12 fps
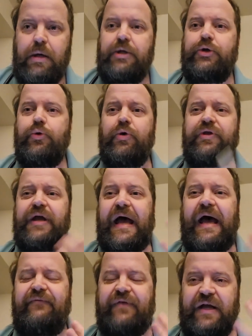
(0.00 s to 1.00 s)
You are the
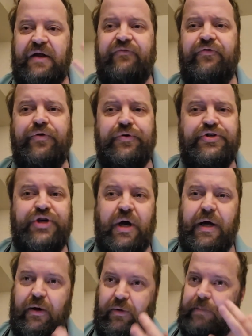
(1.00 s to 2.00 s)
advocate for your
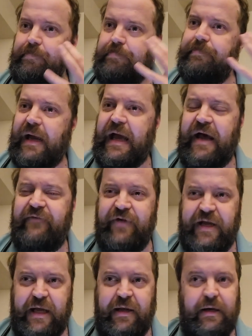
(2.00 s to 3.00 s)
child,
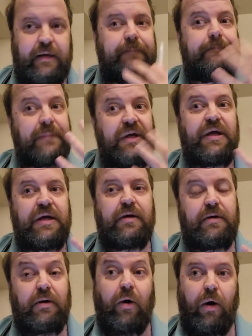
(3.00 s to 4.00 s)
advocating
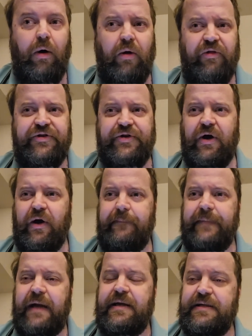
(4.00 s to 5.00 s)
all the time.
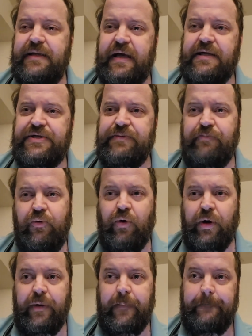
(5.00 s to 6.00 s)
That is
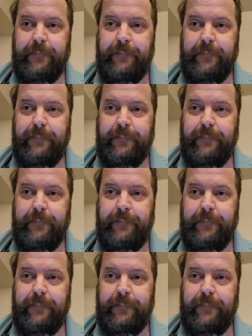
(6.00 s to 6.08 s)
important,